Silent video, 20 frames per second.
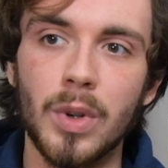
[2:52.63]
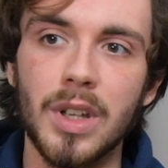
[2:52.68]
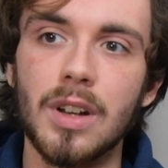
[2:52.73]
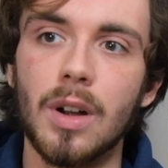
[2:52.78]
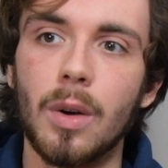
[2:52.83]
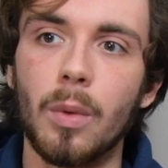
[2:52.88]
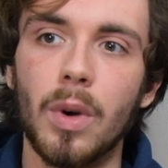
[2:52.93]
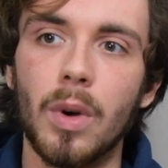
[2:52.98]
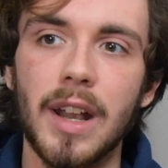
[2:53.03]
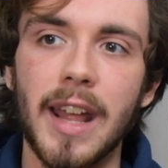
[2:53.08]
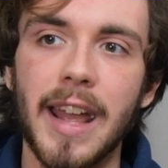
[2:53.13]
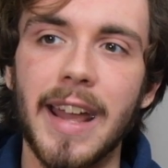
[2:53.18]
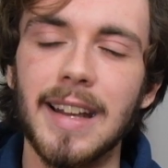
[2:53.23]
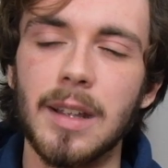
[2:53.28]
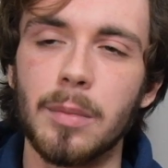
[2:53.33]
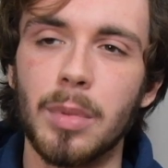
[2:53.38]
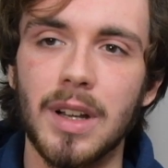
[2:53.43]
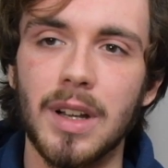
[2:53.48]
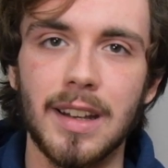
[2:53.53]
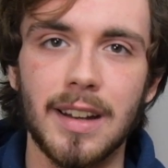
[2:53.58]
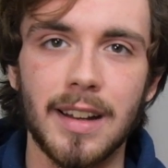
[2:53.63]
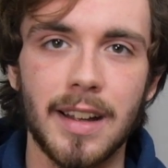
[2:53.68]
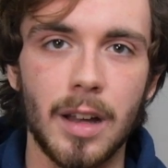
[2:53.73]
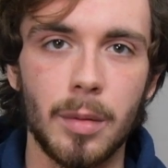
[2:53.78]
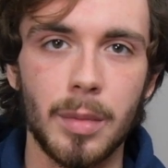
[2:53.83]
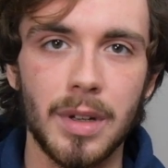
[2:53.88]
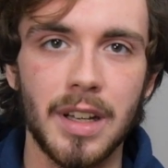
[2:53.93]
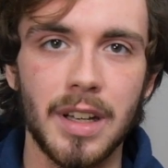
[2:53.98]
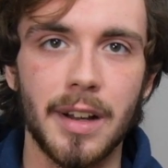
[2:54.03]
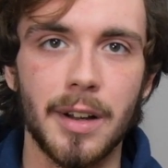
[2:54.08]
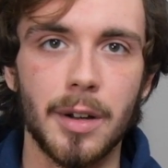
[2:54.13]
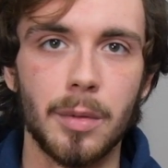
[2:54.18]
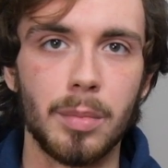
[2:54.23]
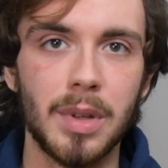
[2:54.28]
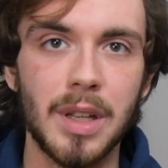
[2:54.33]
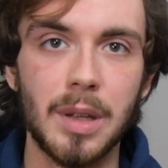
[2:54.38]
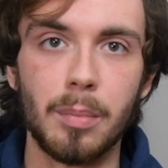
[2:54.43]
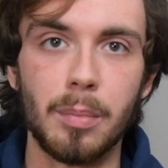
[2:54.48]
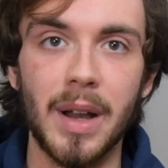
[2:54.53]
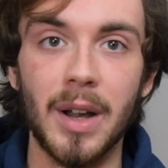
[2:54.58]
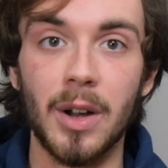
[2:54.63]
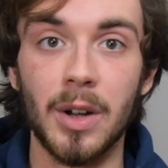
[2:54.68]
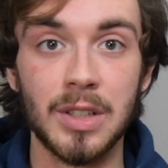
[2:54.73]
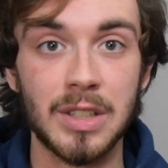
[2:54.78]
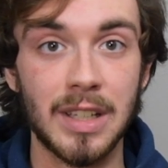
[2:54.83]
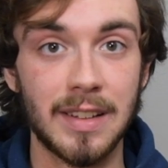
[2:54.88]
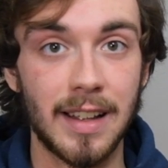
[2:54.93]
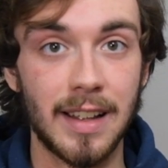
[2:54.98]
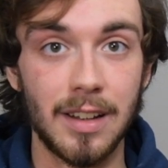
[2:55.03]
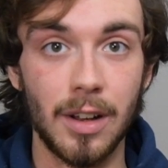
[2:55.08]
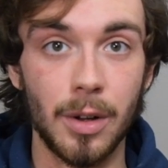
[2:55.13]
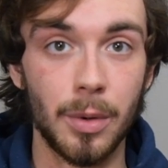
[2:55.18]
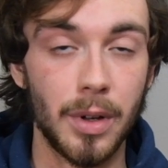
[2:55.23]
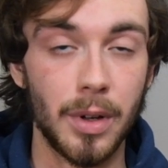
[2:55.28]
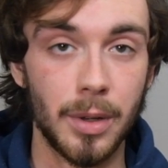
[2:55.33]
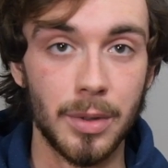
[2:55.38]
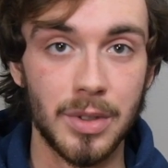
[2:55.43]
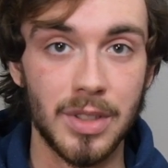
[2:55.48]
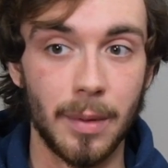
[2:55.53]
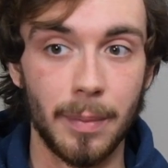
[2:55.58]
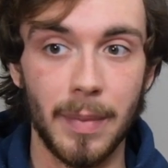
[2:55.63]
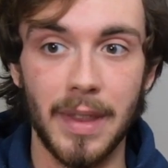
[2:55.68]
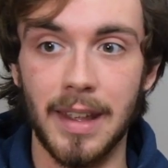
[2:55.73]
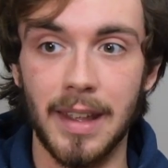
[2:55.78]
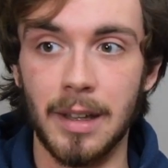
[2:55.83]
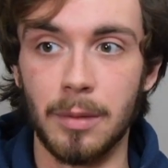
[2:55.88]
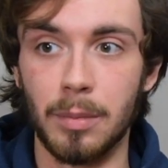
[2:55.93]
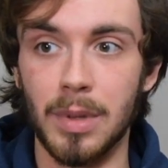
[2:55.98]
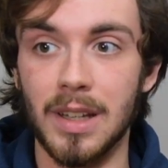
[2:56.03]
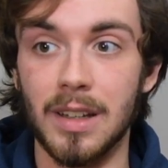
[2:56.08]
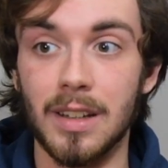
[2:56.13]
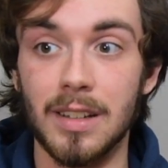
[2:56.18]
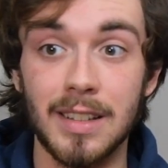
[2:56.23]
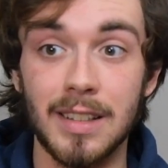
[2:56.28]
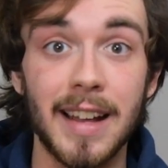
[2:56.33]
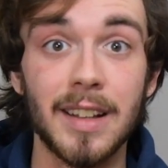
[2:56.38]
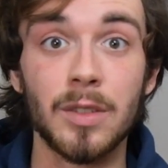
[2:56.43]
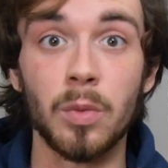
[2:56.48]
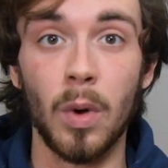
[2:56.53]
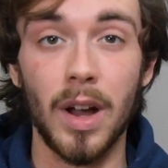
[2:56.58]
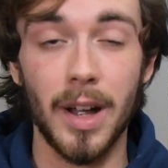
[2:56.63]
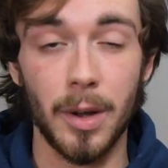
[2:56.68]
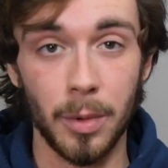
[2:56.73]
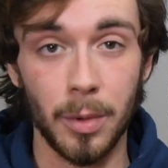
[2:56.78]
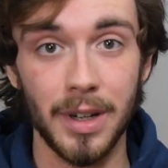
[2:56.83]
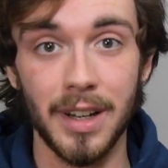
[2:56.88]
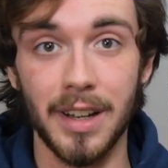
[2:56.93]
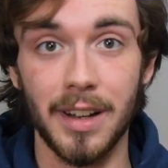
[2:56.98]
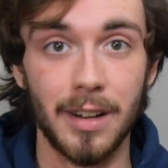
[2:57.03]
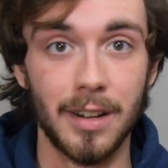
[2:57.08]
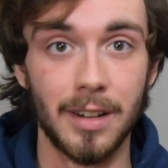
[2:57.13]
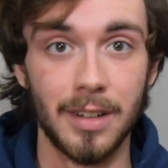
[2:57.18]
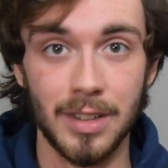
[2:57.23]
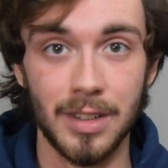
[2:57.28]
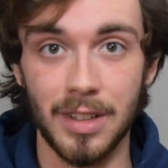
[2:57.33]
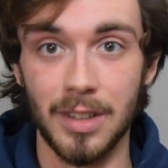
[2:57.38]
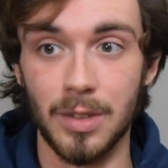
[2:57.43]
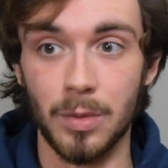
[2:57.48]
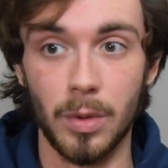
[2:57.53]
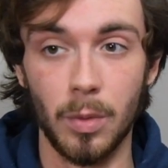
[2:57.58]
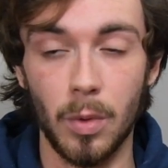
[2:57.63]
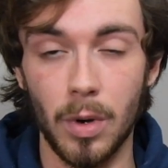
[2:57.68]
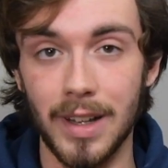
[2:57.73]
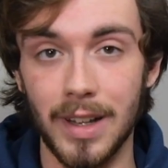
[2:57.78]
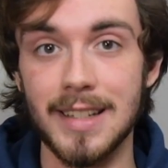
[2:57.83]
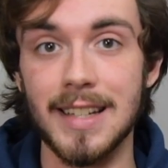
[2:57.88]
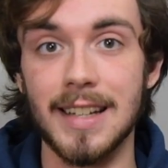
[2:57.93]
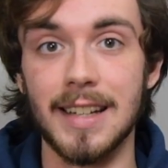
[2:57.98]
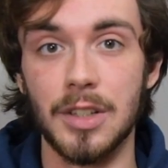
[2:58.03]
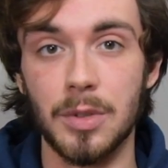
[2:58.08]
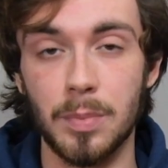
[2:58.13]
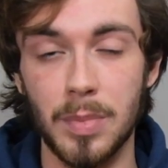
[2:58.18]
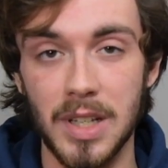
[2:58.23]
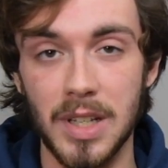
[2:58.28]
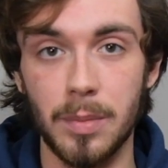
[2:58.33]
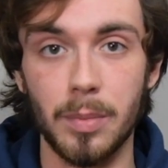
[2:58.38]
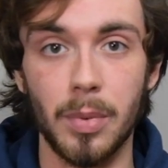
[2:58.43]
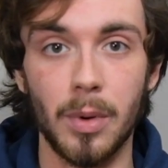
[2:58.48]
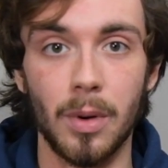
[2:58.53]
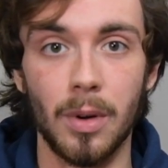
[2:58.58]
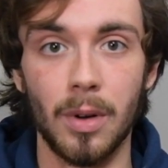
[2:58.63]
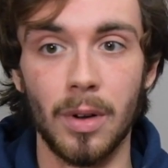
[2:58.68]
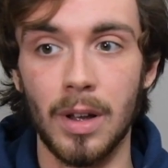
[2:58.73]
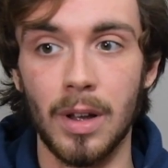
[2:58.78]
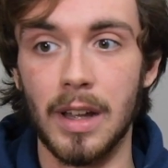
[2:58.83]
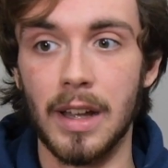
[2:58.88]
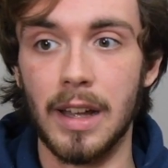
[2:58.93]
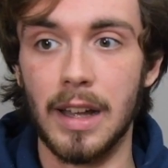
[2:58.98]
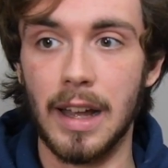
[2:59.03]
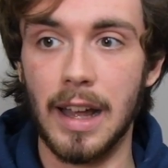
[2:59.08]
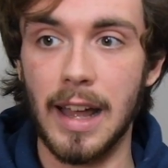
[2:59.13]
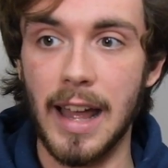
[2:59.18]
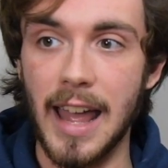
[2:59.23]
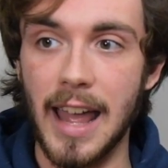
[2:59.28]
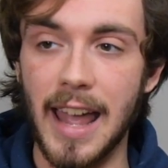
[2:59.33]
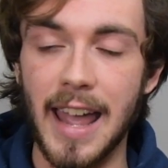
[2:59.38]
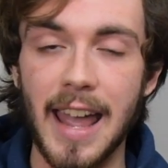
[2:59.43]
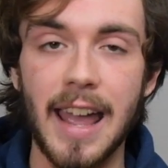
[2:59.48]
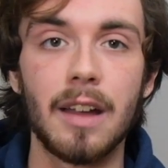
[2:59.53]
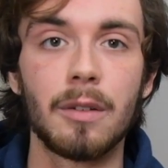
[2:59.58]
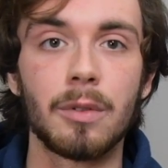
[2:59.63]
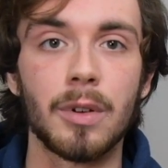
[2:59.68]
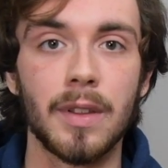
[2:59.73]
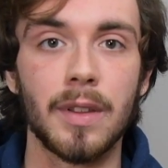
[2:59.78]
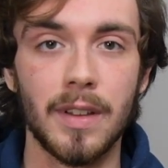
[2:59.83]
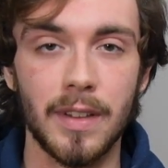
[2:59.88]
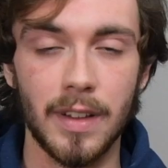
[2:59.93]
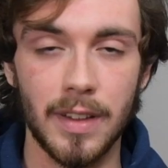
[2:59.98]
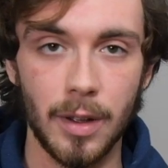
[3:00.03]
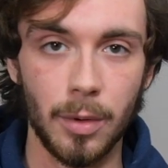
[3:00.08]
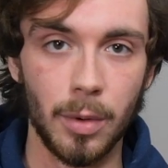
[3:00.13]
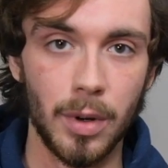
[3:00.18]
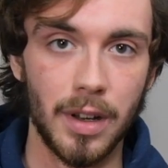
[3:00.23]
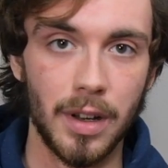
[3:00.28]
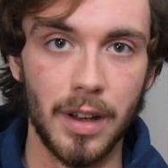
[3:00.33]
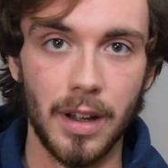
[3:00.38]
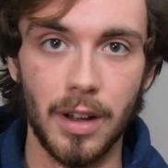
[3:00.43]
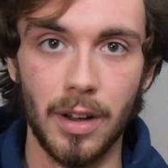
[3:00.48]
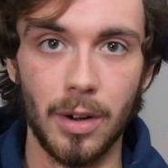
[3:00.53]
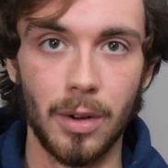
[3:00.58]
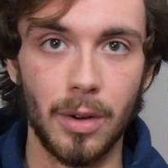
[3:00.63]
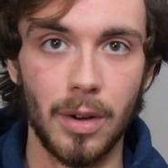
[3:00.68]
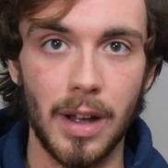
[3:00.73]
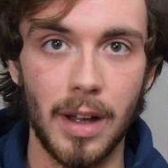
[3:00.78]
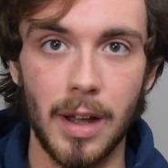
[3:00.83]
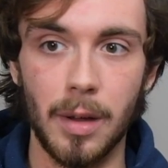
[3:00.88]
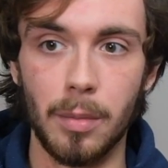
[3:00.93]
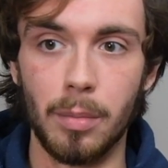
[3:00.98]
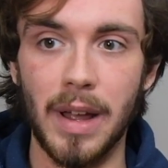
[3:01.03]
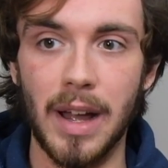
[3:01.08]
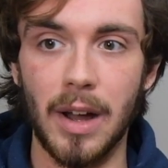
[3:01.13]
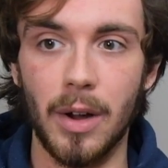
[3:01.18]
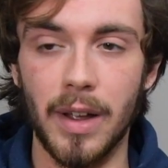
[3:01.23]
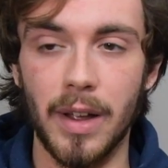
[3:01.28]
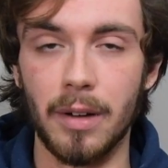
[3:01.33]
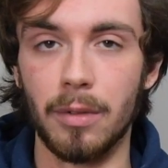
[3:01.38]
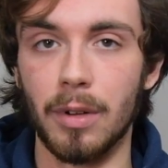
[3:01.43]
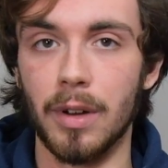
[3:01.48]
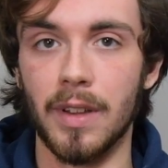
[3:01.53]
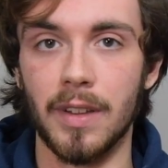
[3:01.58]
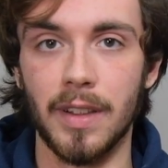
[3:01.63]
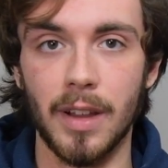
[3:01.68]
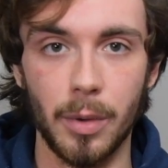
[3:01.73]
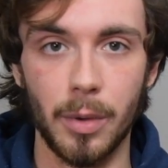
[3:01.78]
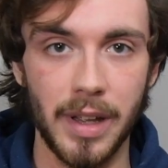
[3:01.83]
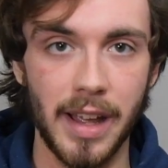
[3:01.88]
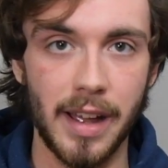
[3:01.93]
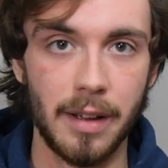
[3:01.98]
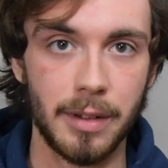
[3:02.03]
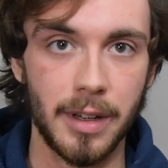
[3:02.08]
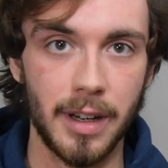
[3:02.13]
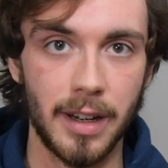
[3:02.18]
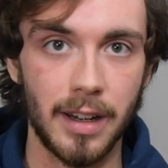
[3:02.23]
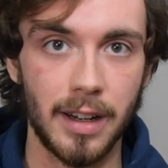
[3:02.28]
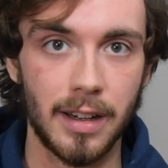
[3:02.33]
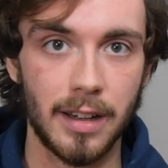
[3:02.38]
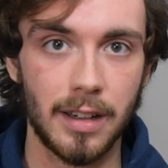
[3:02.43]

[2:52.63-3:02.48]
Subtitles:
don't want anybody to come in here and be embarrassed that they don't know something, because that's why we're here, is because we want to teach people everything that they want to know about everything that we have here.